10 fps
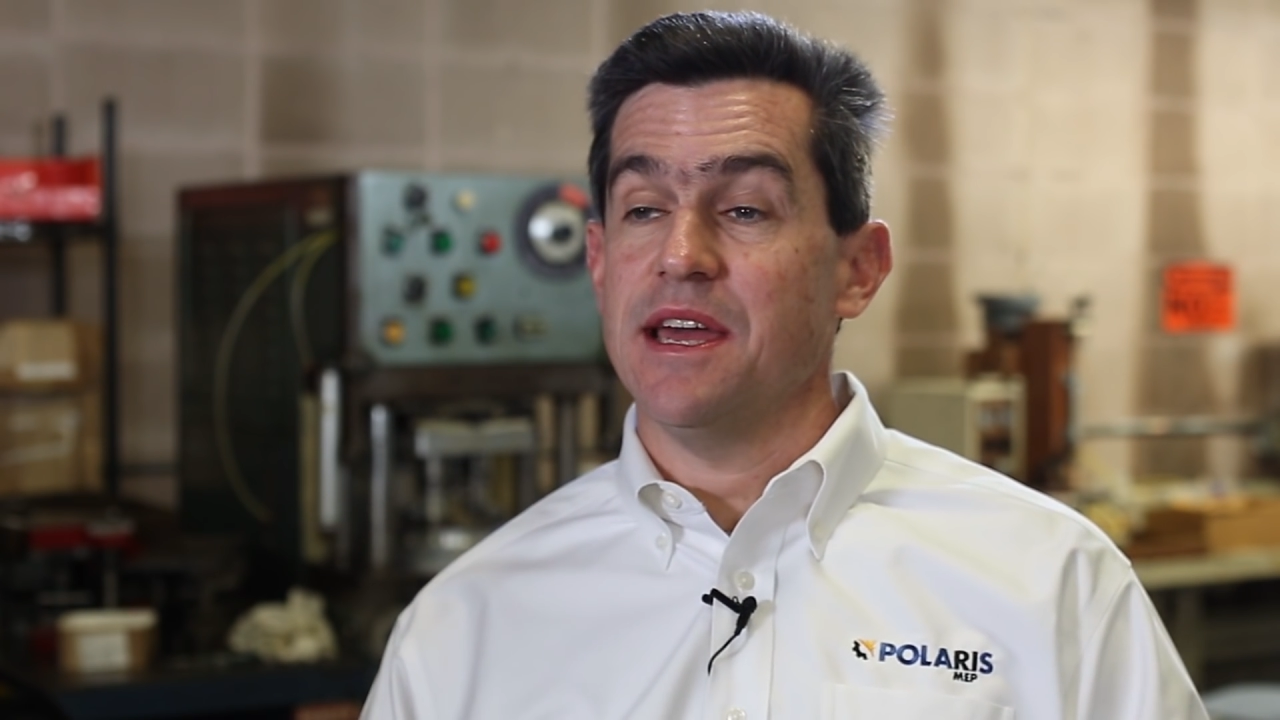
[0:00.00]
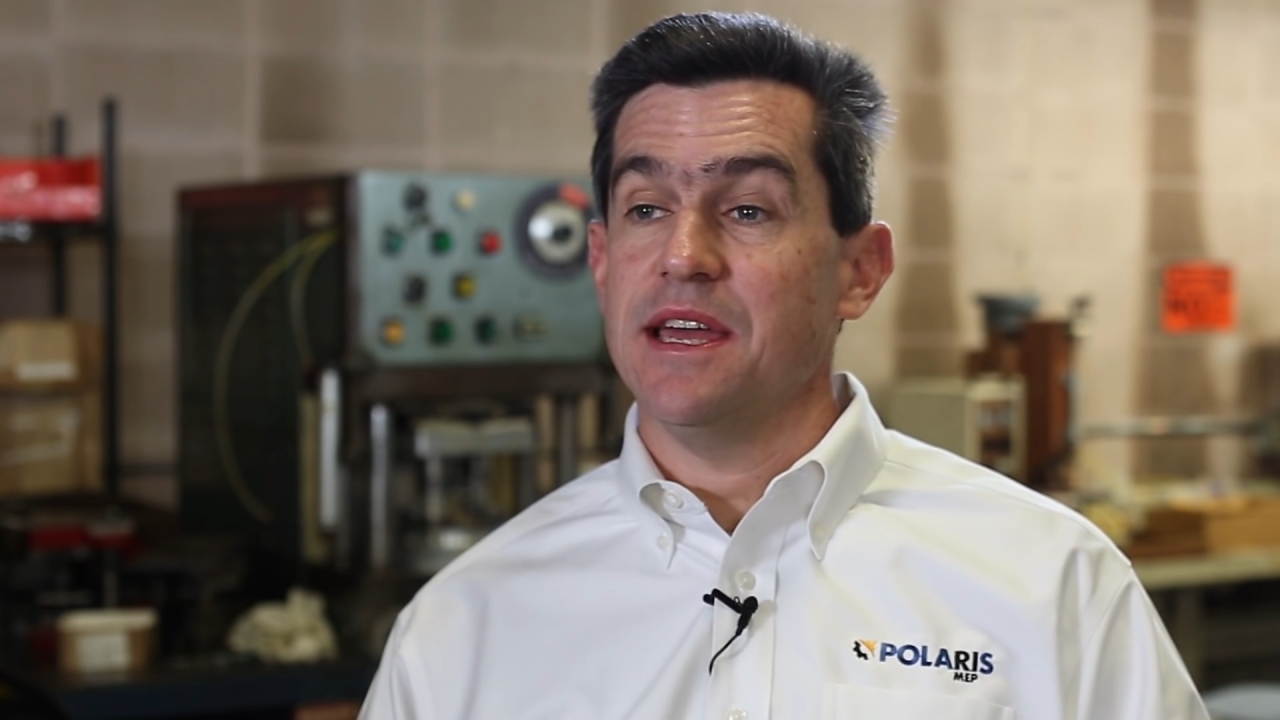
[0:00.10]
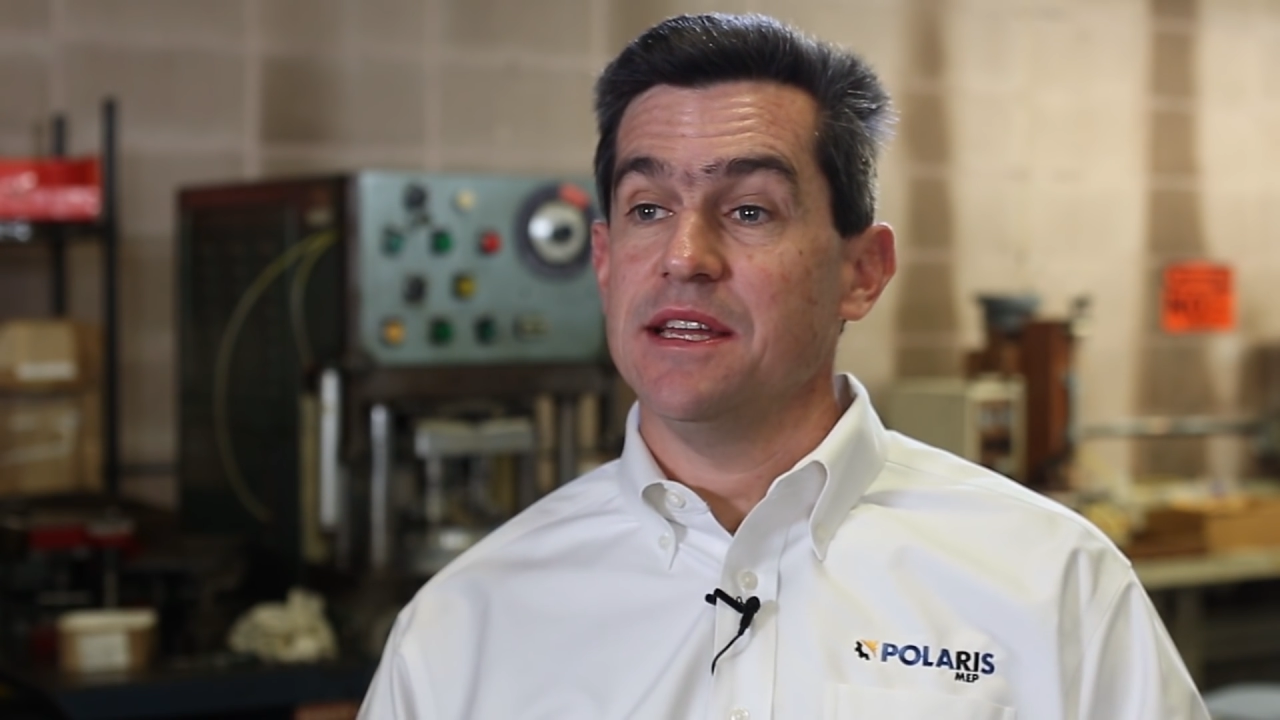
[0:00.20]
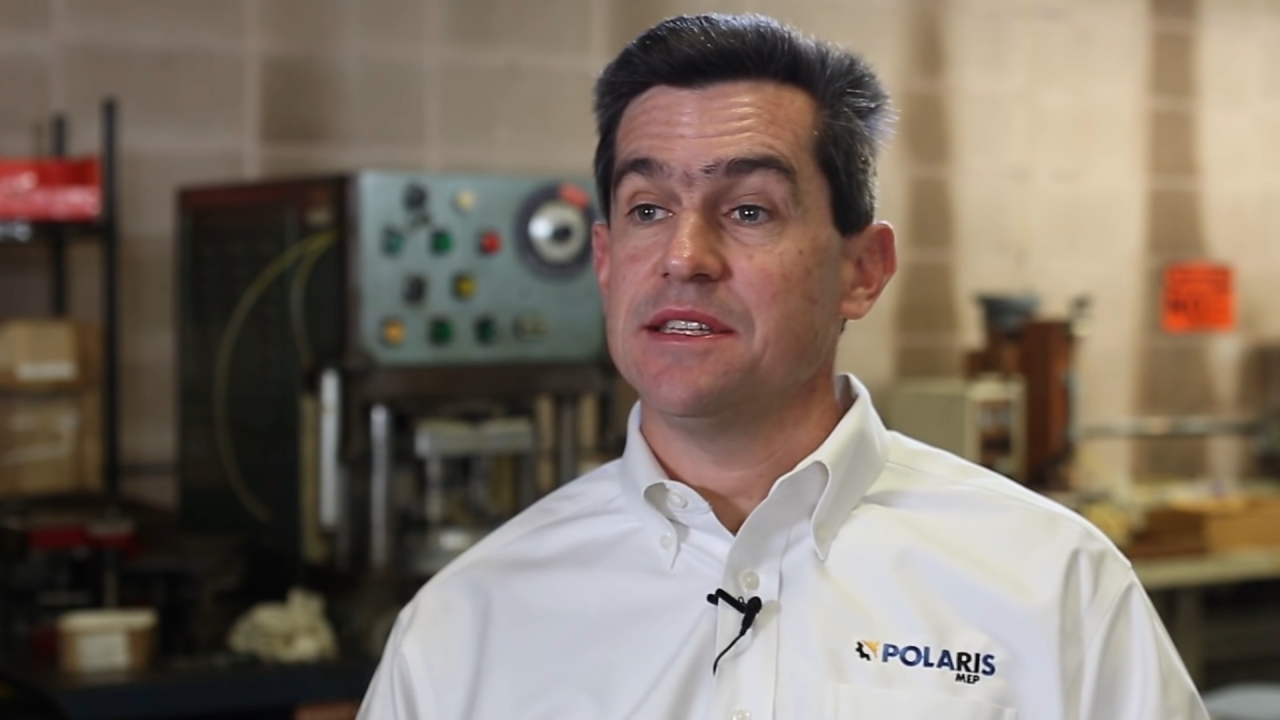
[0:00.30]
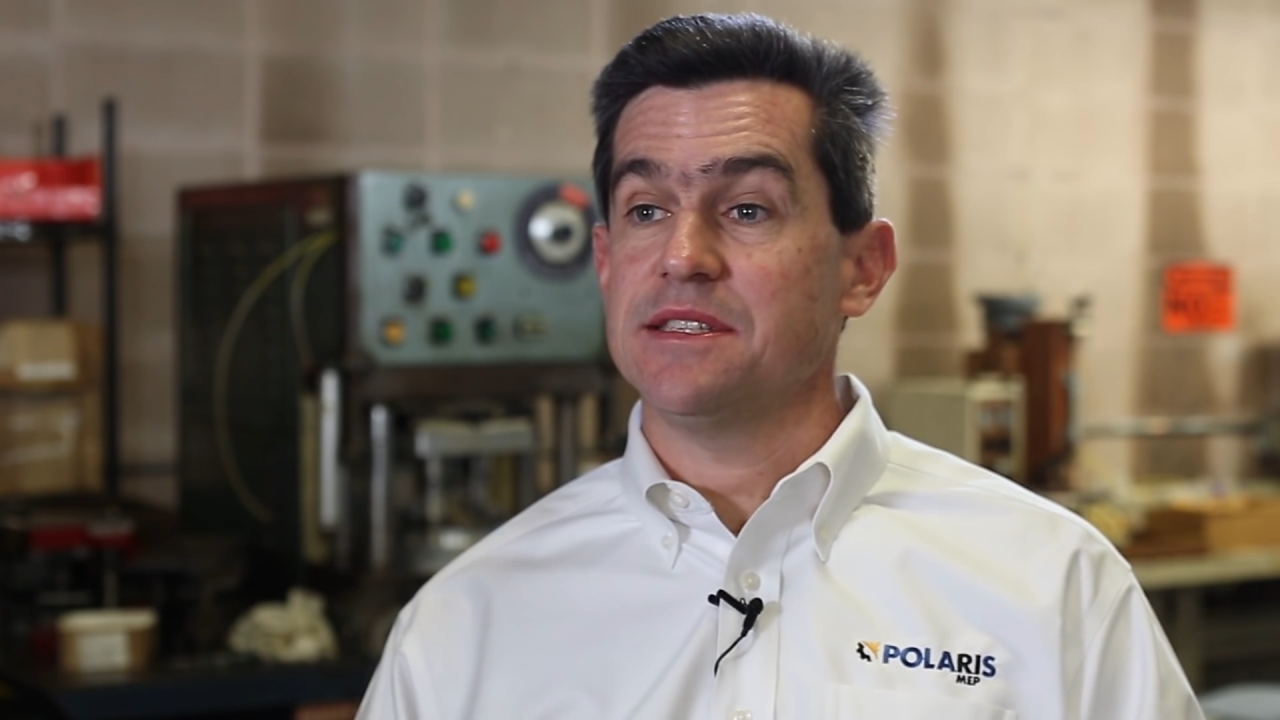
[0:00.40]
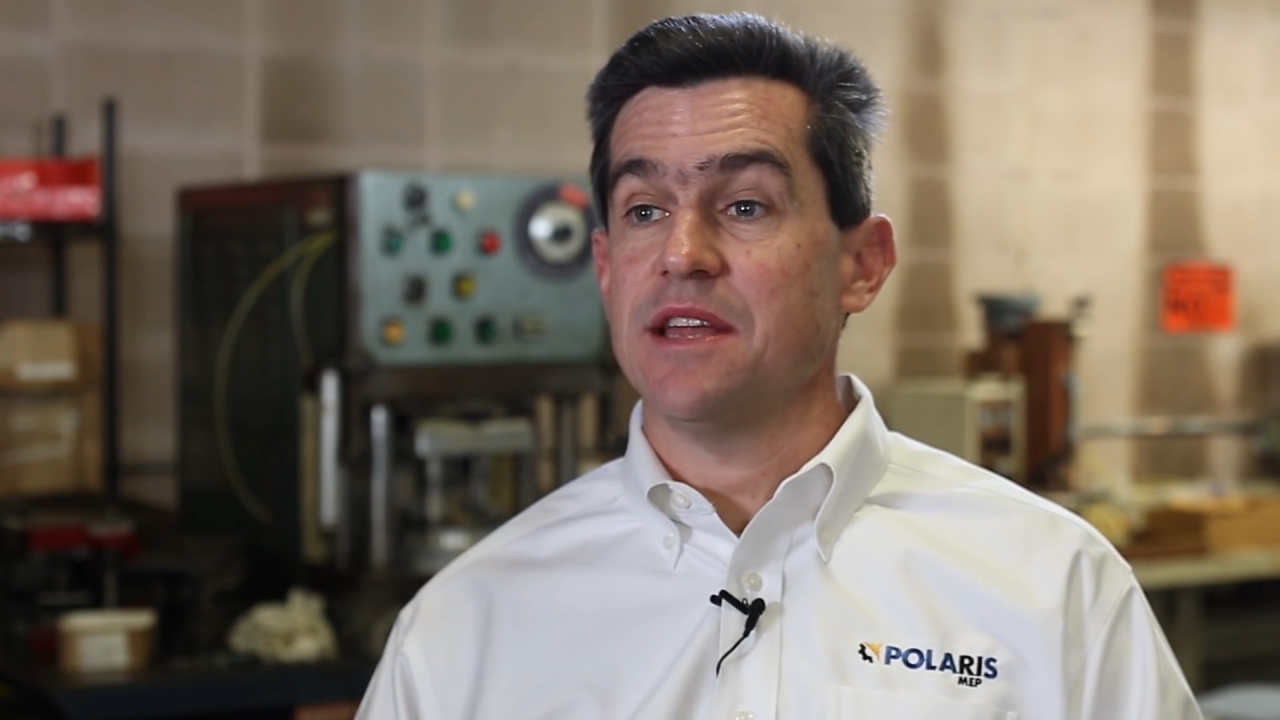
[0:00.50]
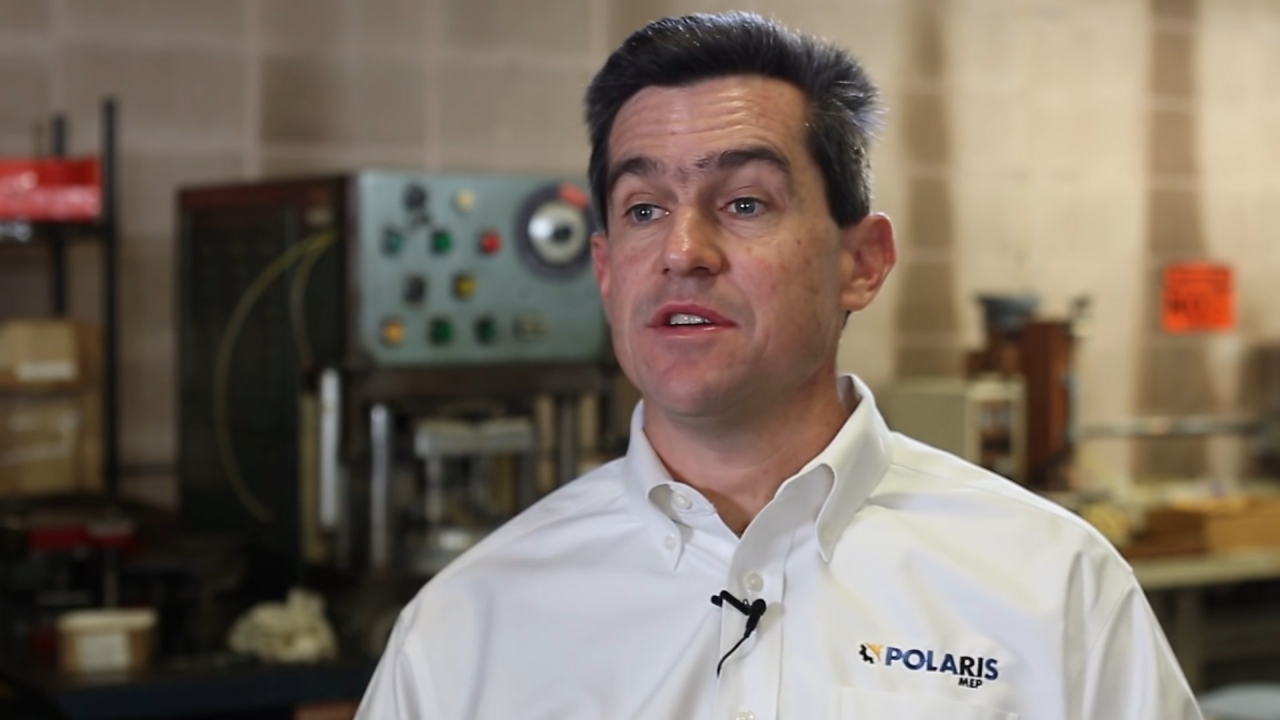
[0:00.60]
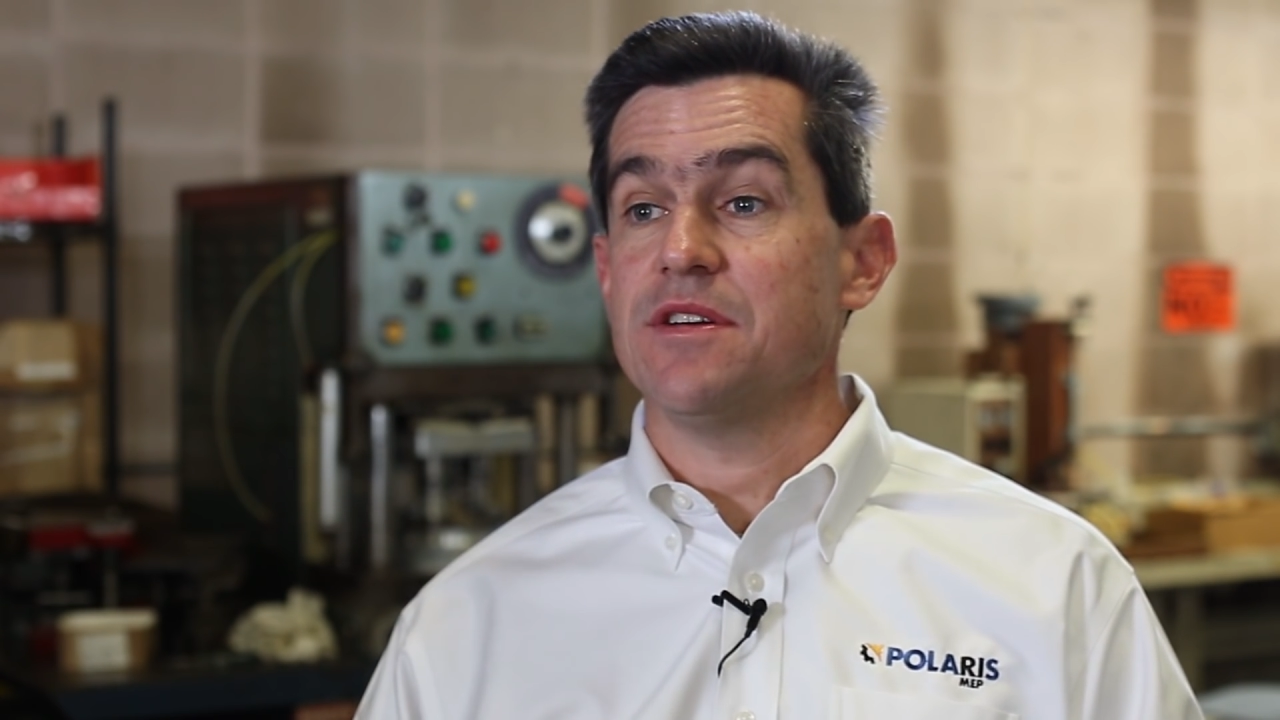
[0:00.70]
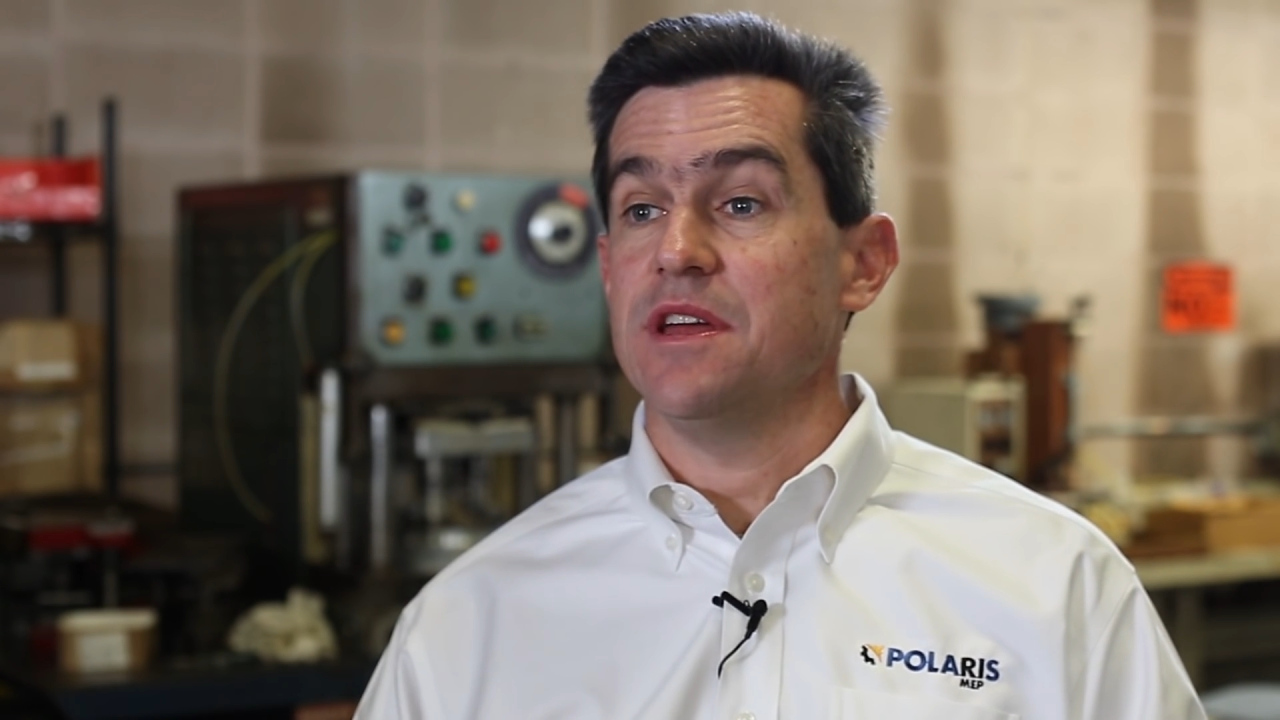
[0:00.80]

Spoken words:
a center